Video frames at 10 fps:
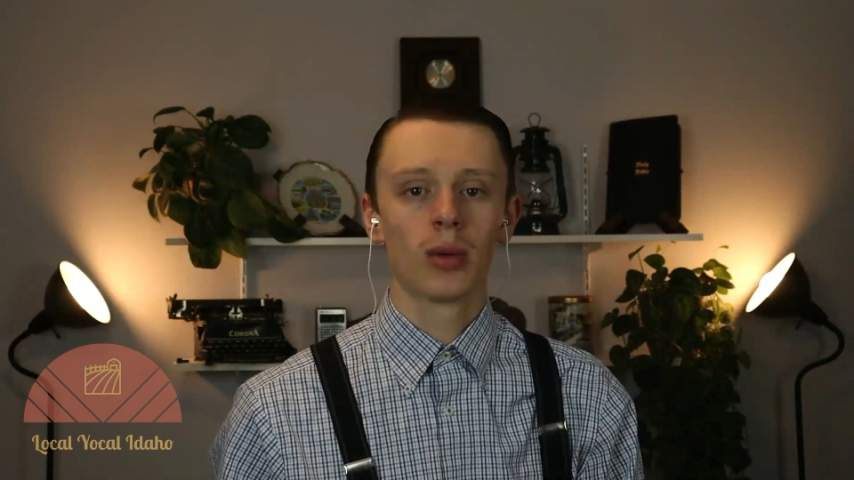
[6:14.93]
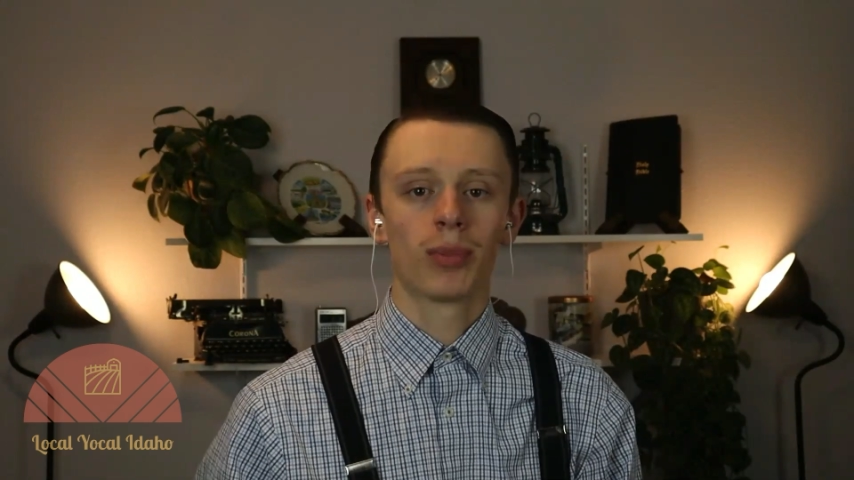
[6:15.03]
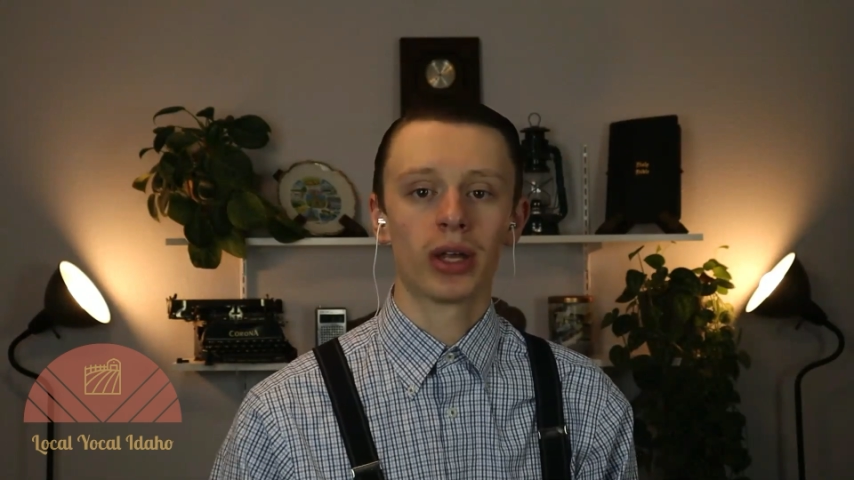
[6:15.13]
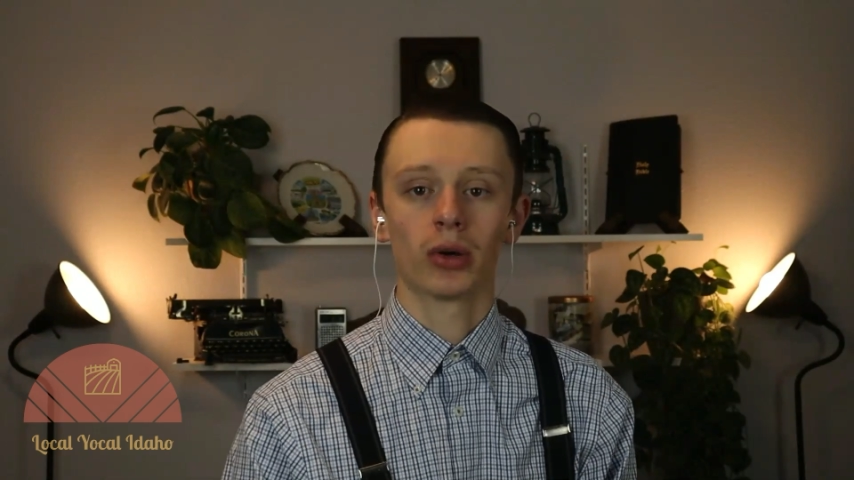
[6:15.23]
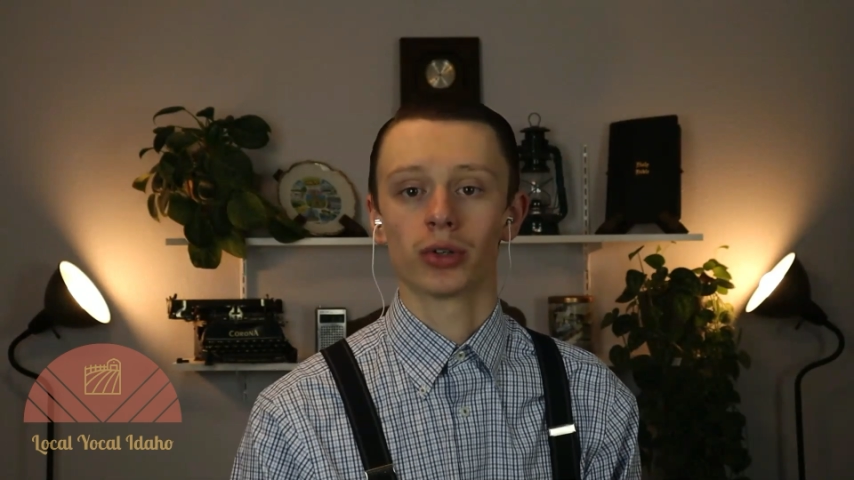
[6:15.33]

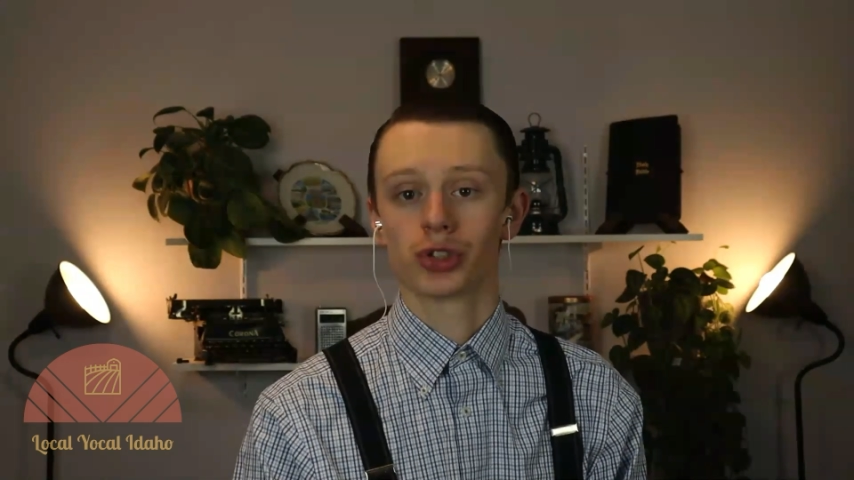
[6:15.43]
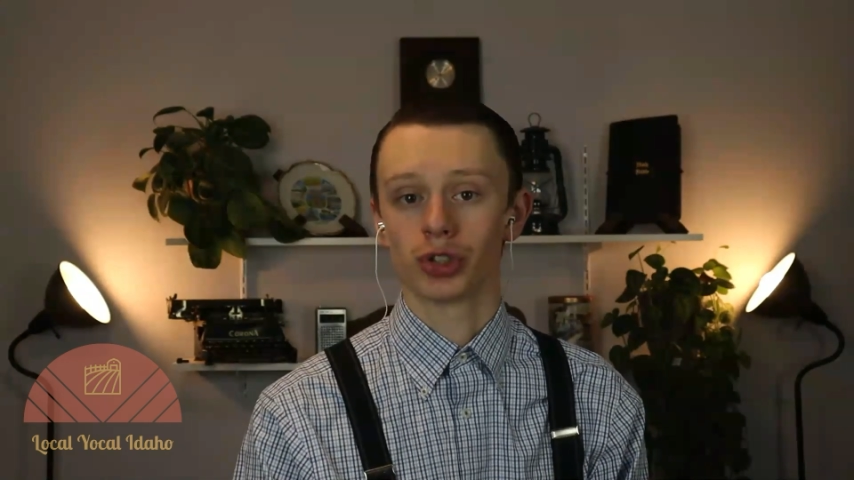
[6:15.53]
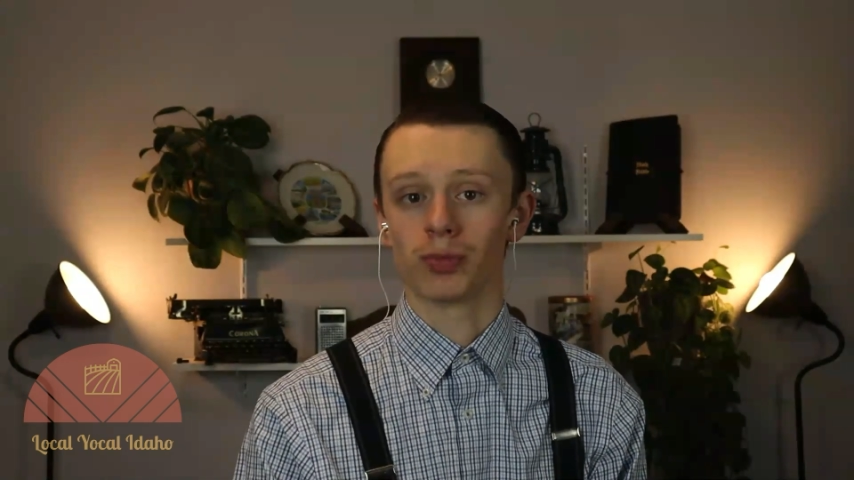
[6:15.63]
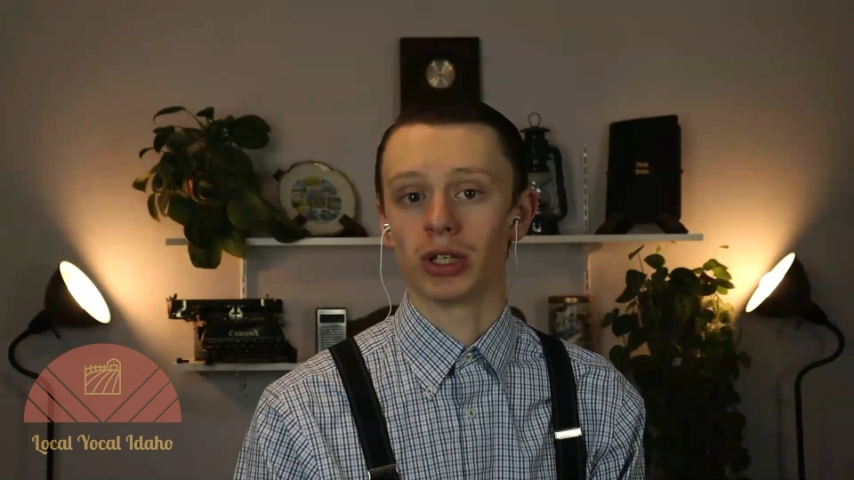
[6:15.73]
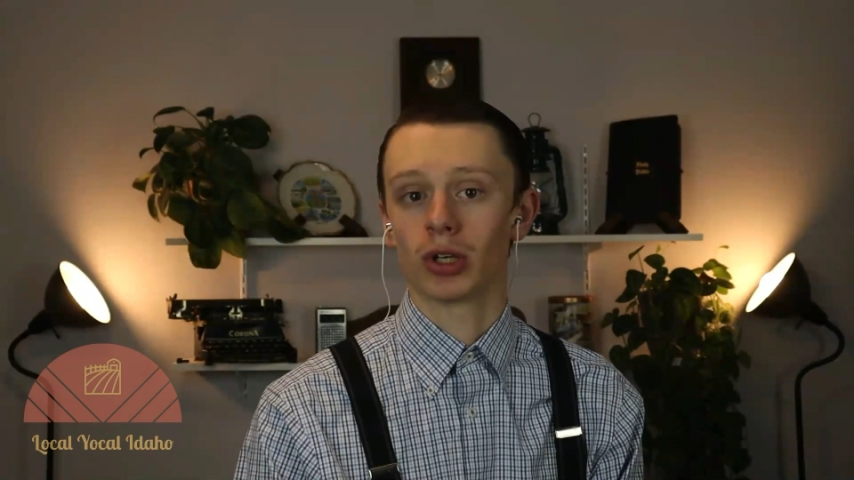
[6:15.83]
Pet owners
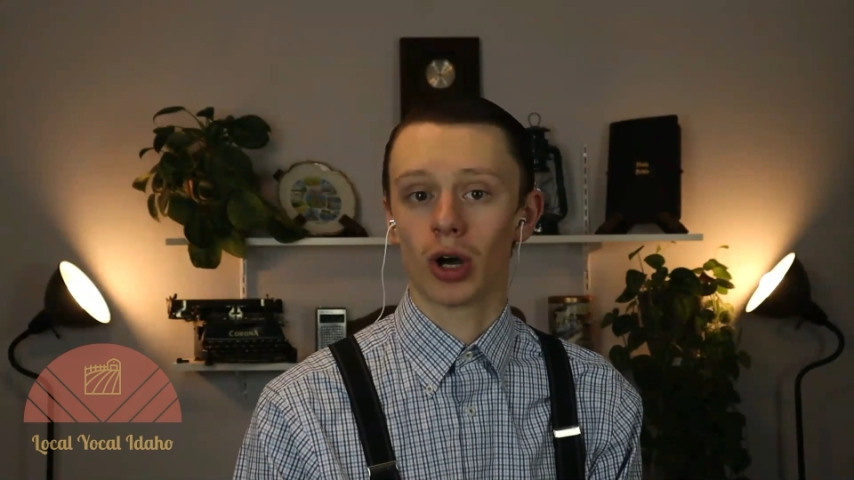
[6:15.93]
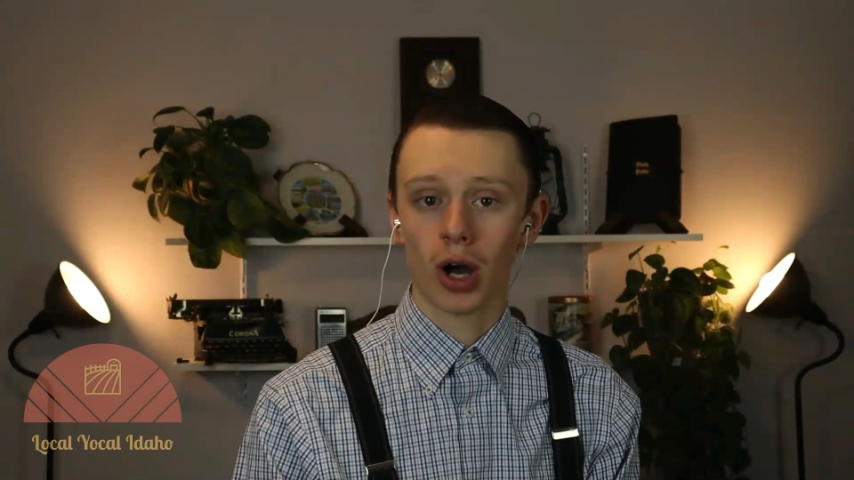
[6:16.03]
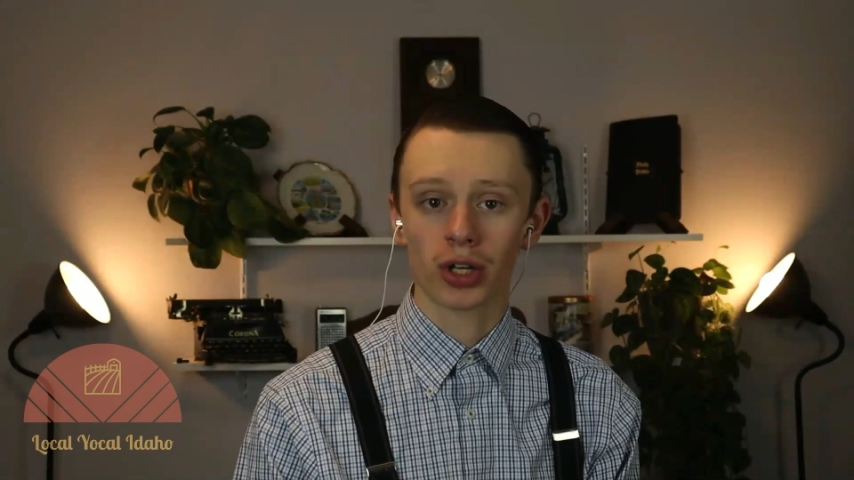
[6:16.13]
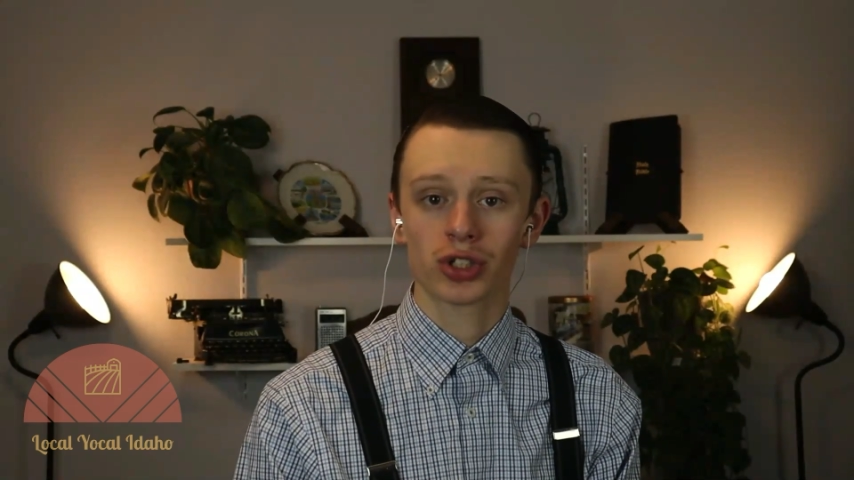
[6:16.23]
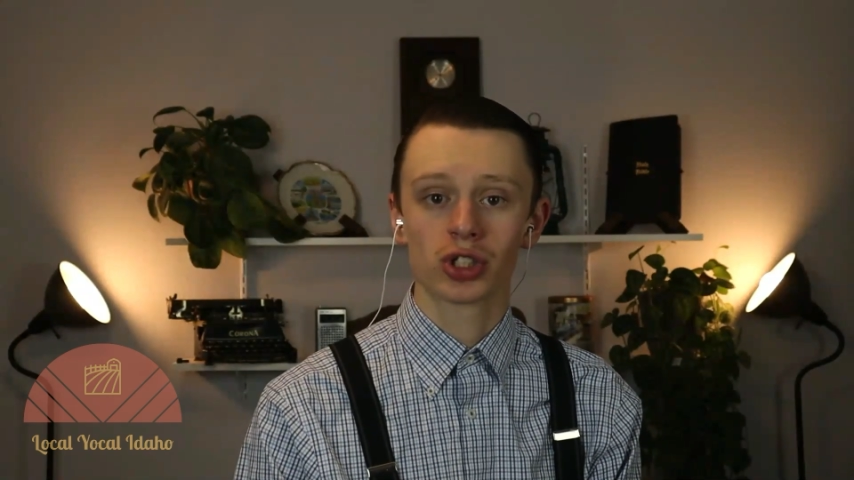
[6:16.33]
should be
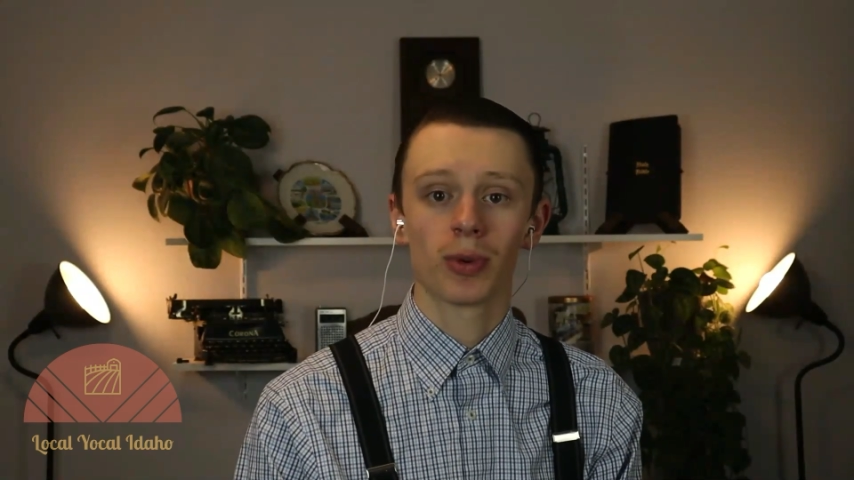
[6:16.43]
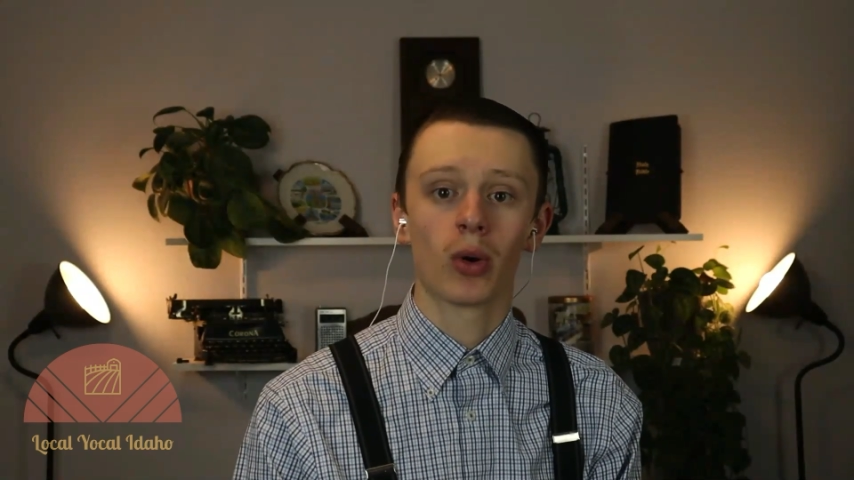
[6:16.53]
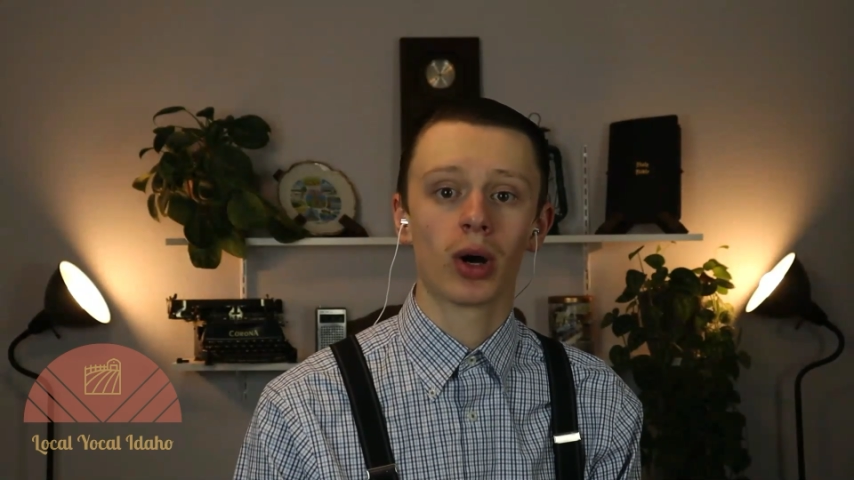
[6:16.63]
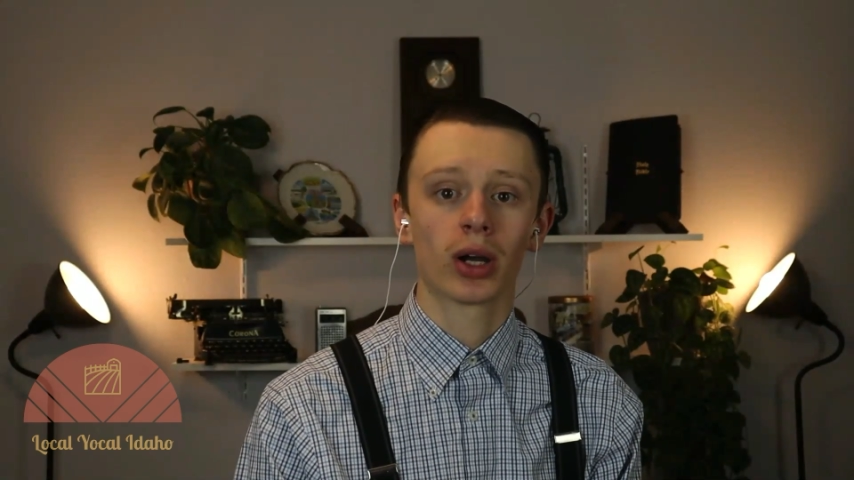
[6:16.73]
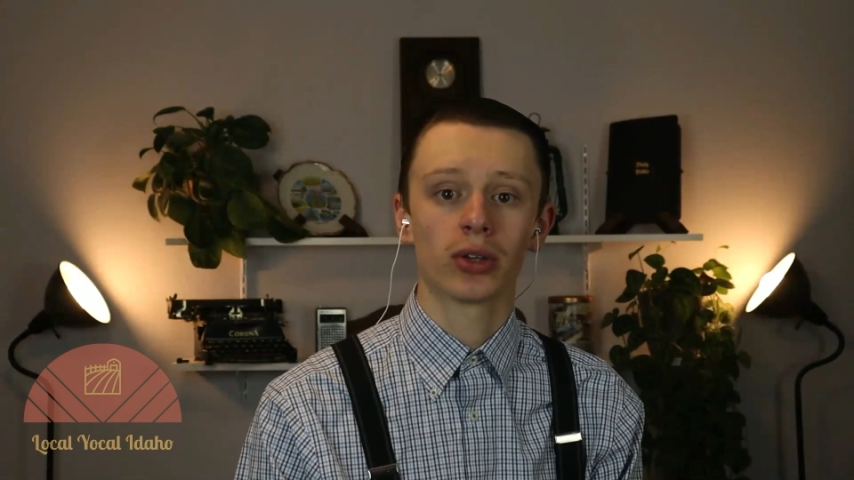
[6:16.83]
cautious about
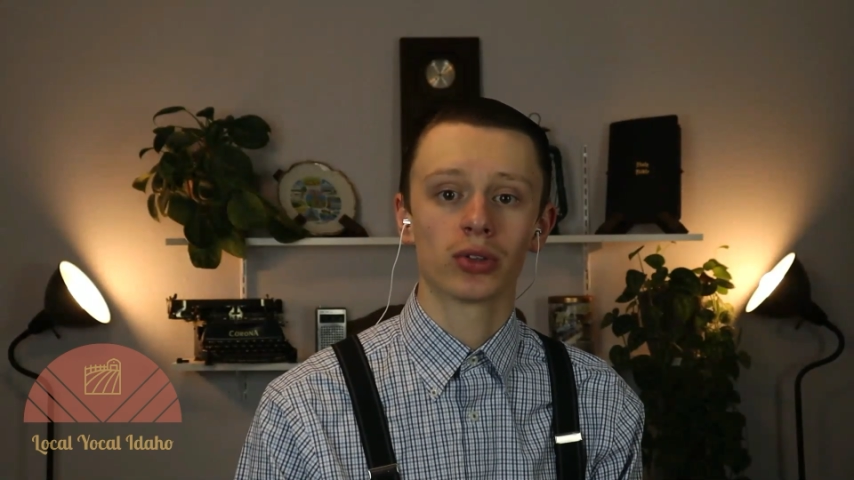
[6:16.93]
walking